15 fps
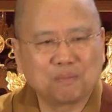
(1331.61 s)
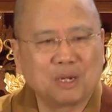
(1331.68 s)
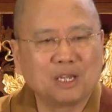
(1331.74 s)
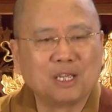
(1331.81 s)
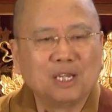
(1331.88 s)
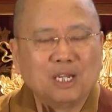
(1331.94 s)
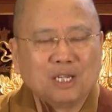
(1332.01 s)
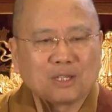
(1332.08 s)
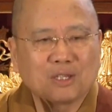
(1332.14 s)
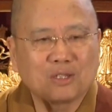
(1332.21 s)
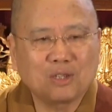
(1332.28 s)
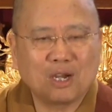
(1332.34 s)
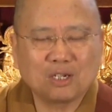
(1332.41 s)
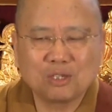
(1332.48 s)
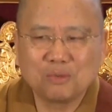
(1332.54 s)
But the
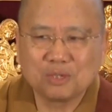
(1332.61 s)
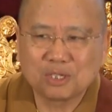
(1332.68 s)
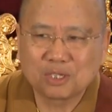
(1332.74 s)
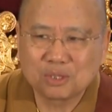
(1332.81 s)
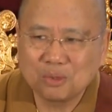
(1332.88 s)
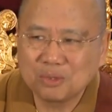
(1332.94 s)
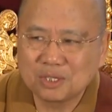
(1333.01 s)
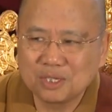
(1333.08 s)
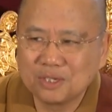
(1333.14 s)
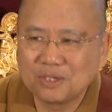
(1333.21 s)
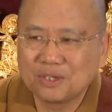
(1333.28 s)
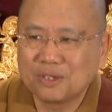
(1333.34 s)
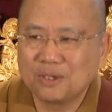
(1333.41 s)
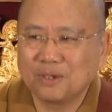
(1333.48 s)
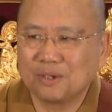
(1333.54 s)
doctor was so
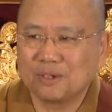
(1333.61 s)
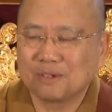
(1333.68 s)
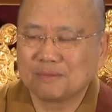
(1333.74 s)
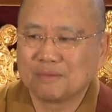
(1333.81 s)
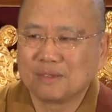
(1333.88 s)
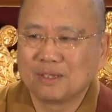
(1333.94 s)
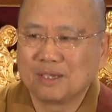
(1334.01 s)
sincere,